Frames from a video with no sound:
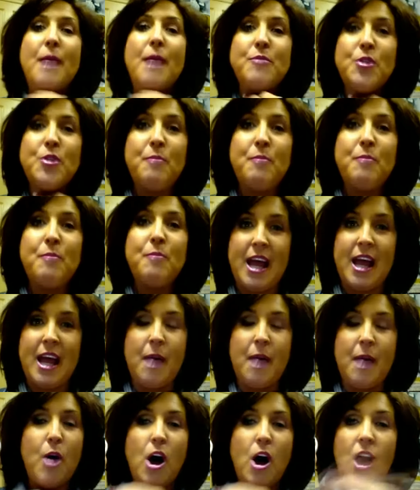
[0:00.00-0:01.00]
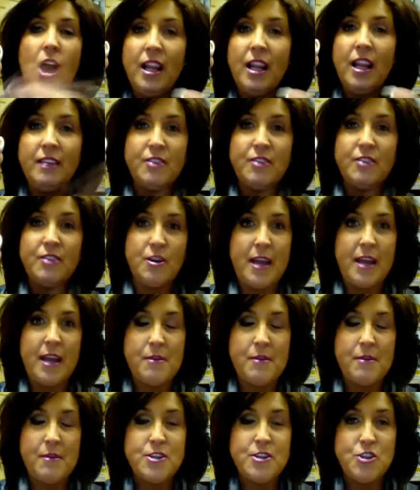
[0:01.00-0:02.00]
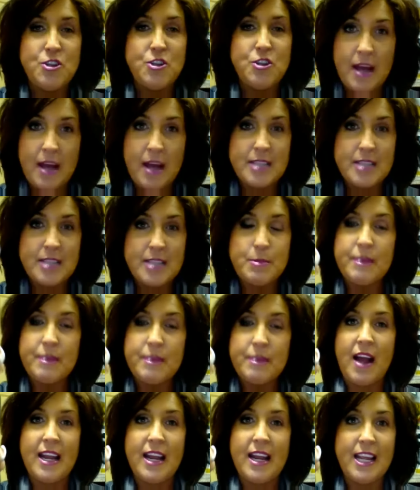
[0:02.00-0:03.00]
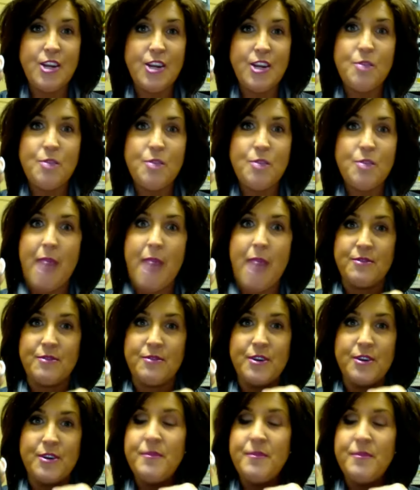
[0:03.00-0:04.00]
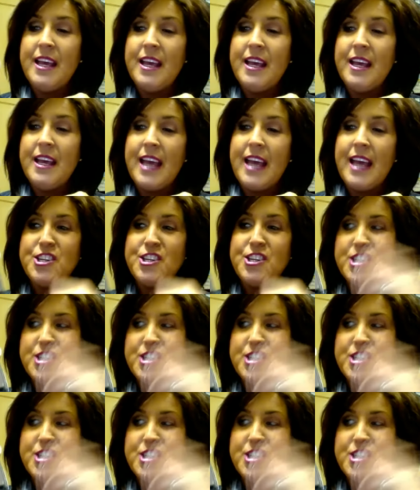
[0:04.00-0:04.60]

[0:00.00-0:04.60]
your makeup, all of your makeup that you can possibly find in your bathroom, and just